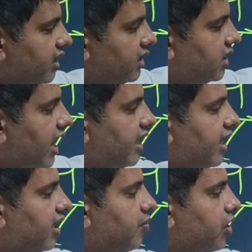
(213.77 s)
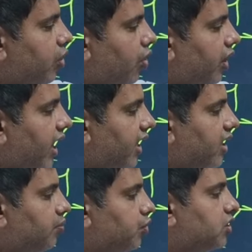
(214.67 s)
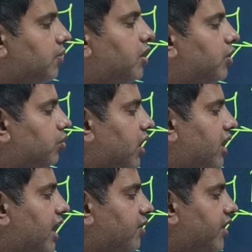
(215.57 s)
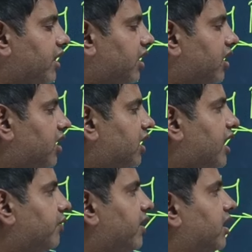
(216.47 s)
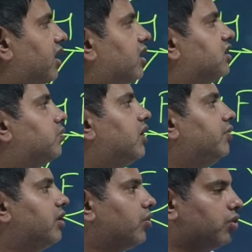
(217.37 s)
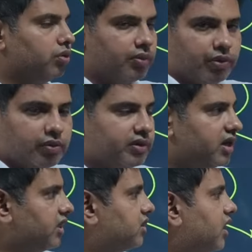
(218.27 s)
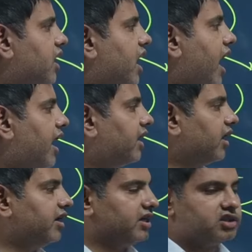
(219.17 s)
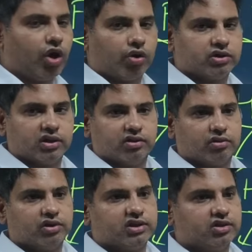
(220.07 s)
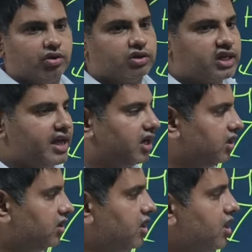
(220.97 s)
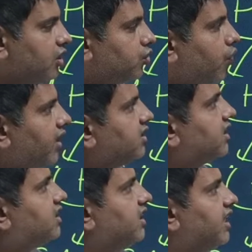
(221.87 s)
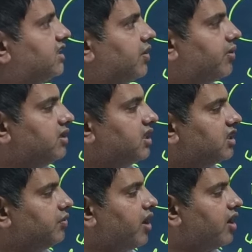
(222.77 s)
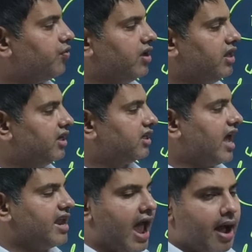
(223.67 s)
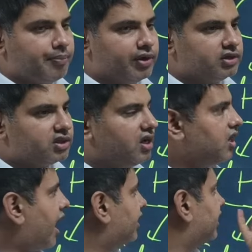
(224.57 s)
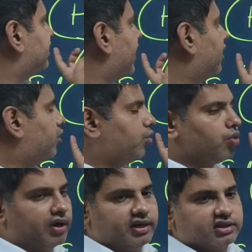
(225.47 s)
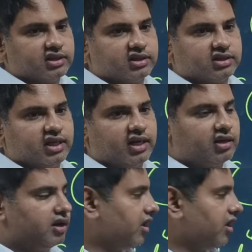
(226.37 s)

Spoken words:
this right atrium will contract and push the blood to the right ventricle. Right ventricle's blood will go to the pulmonaries and contains the oxygen. So this is your cycle. So what is a CHF? Congestive heart failure can happen. As I said, two conditions is there: